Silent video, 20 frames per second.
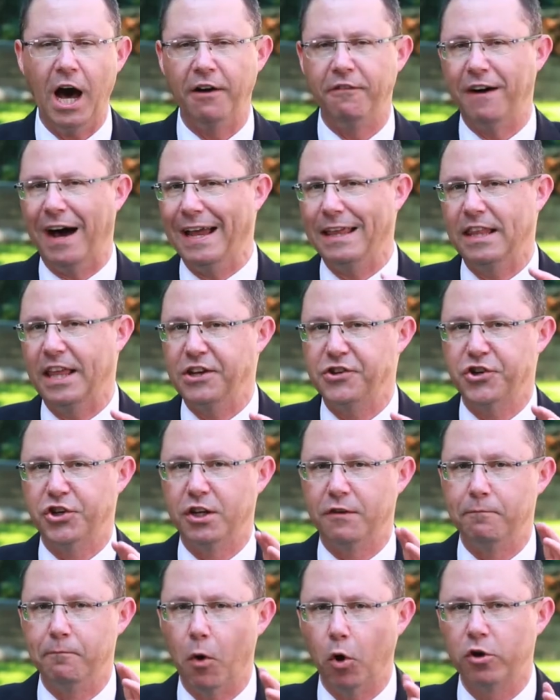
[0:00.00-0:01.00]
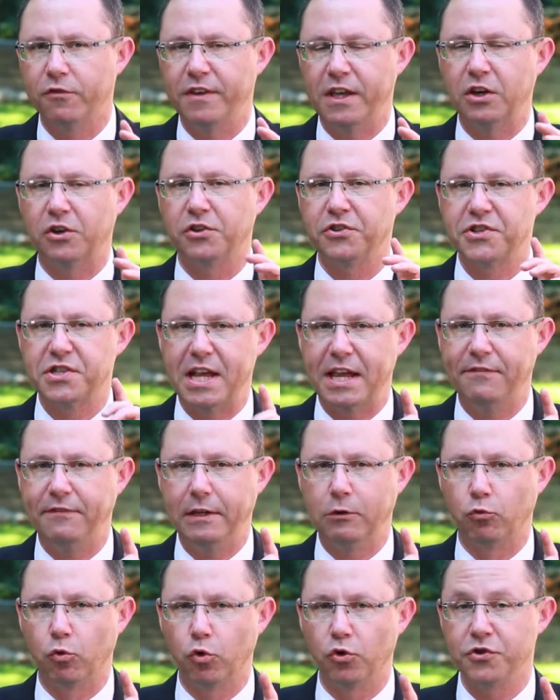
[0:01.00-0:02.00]
A violation of motor vehicle
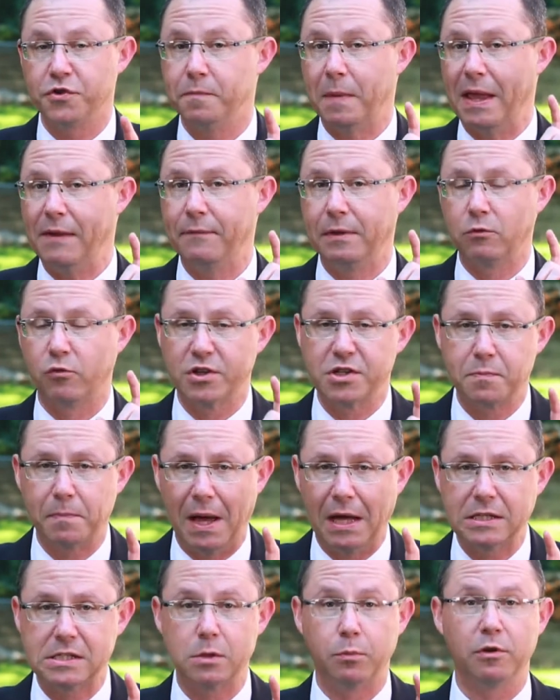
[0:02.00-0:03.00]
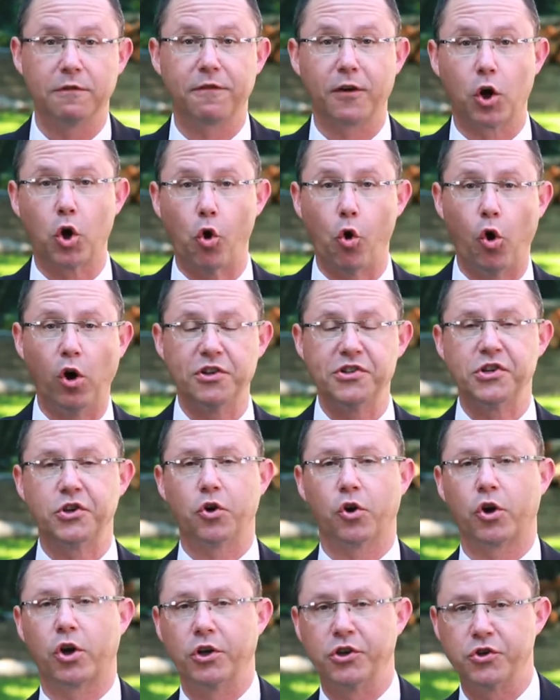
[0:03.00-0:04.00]
safety rules may have been responsible for causing
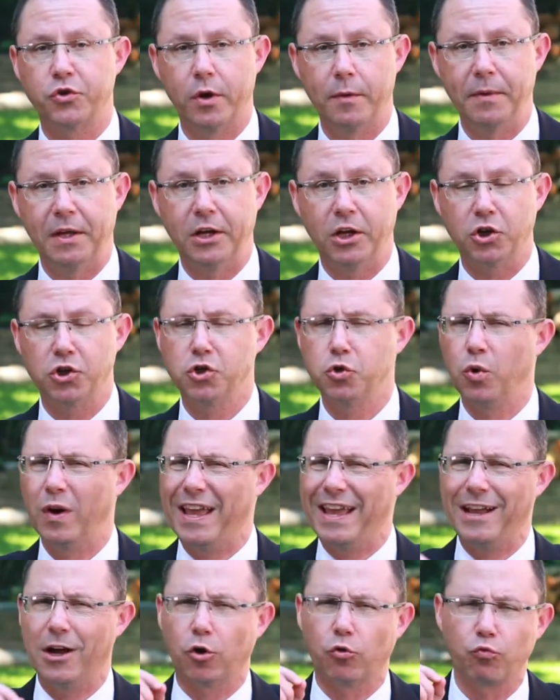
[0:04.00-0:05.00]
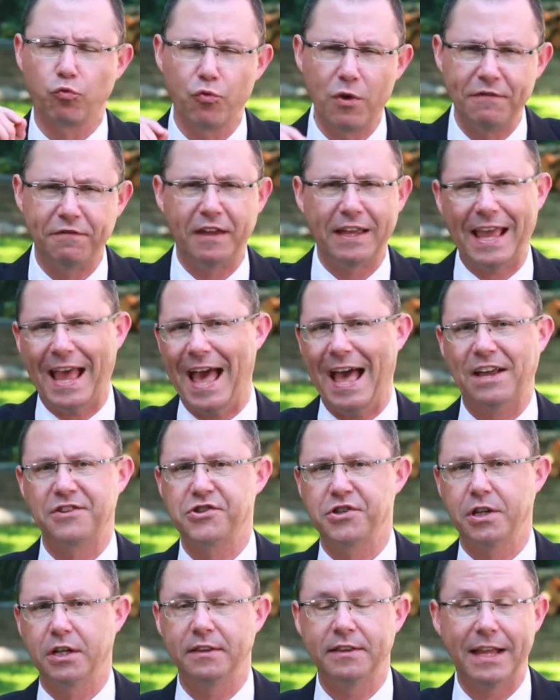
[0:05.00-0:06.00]
or contributing to a horrific
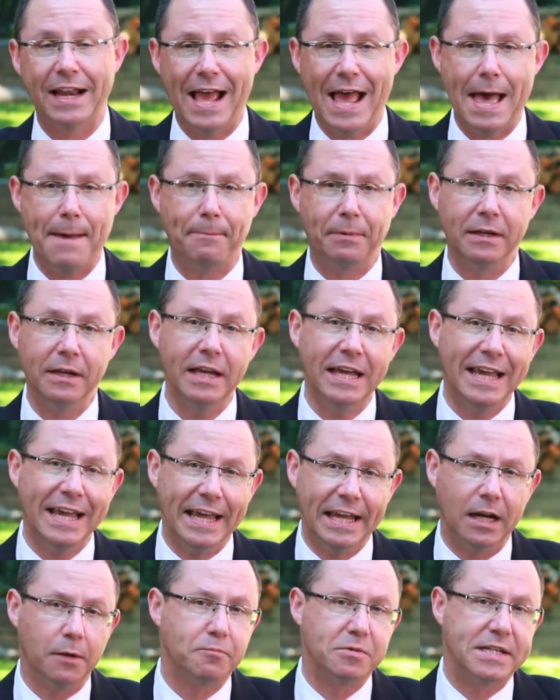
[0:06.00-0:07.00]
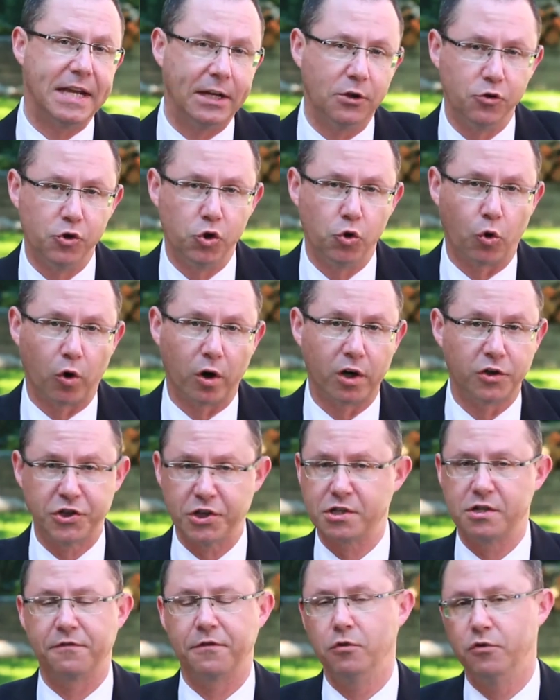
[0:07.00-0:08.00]
accident that happened in upstate New York
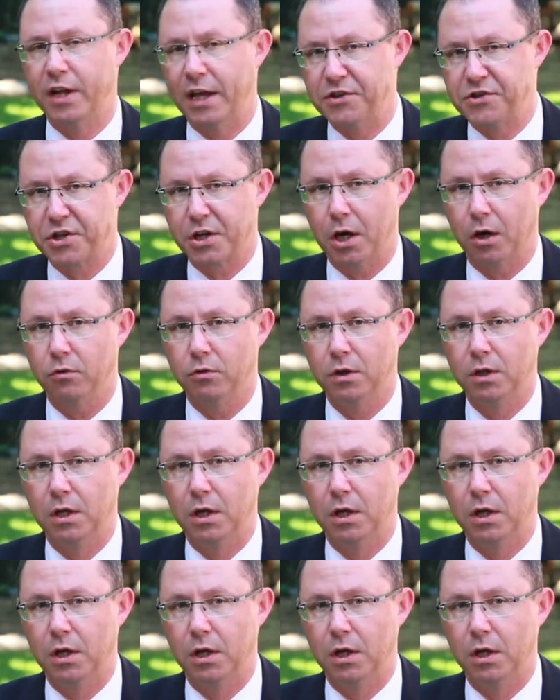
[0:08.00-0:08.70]
just a few days ago.